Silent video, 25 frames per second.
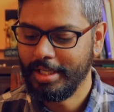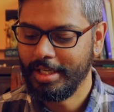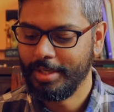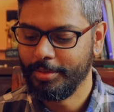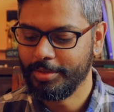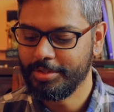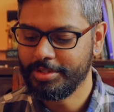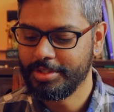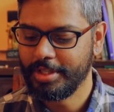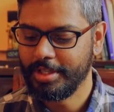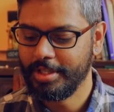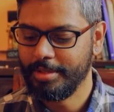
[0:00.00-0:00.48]
I
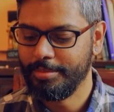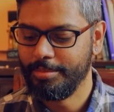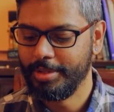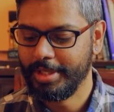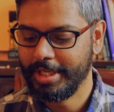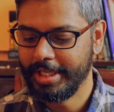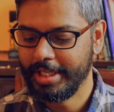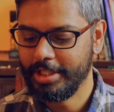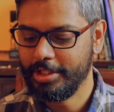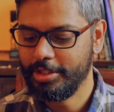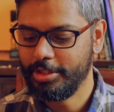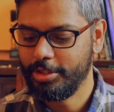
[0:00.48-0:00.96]
wasn't going to
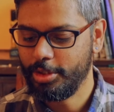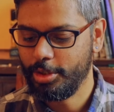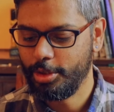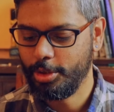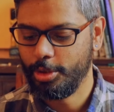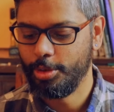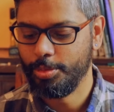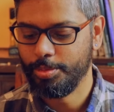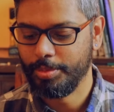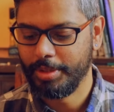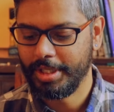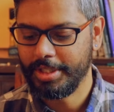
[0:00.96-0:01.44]
bring
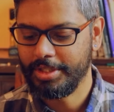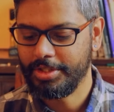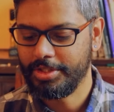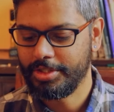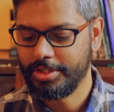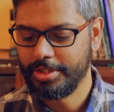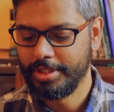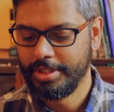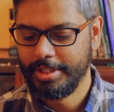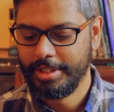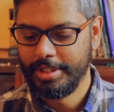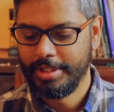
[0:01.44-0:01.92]
too
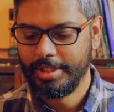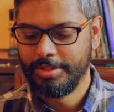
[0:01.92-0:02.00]
much.